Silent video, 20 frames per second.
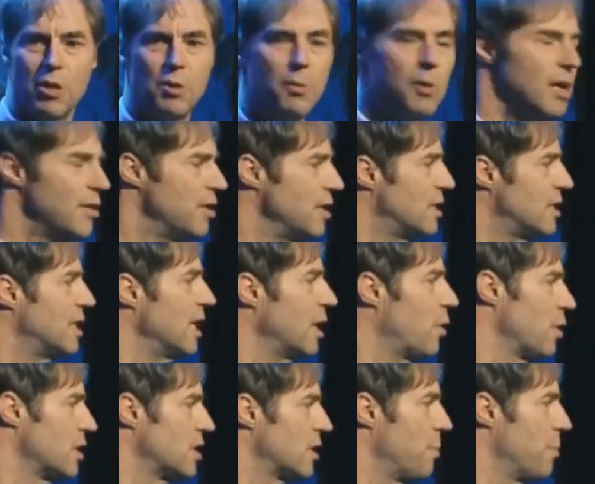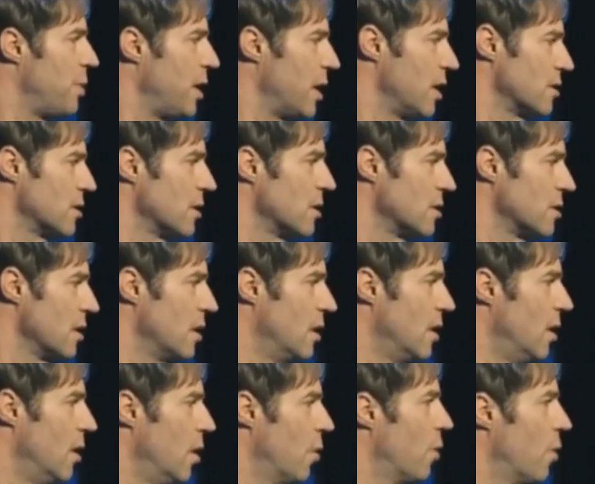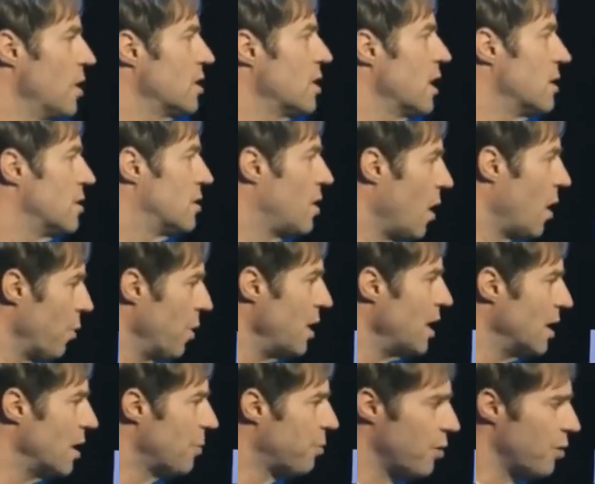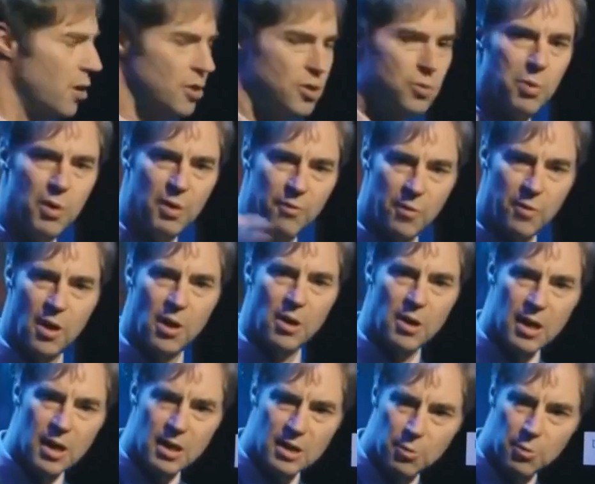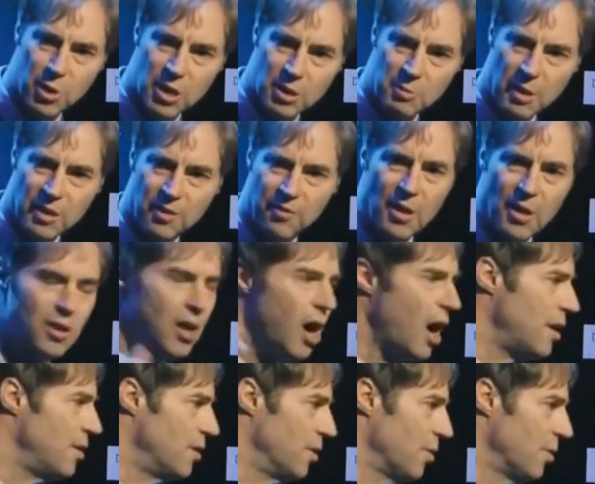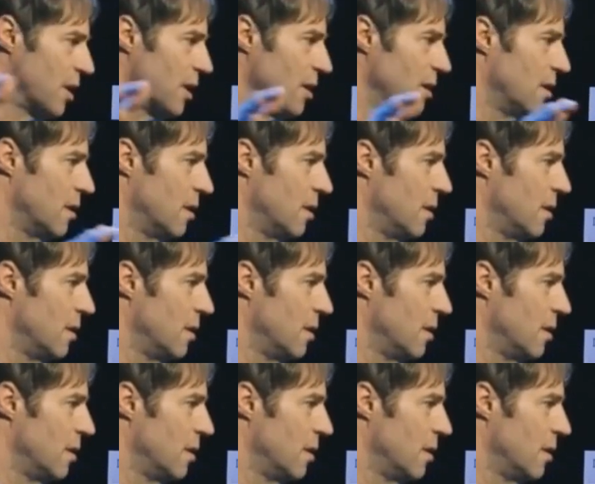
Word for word: when, in these sequence comparisons, whereas a Darwinian approach would, have, uh, would expect to find continuity.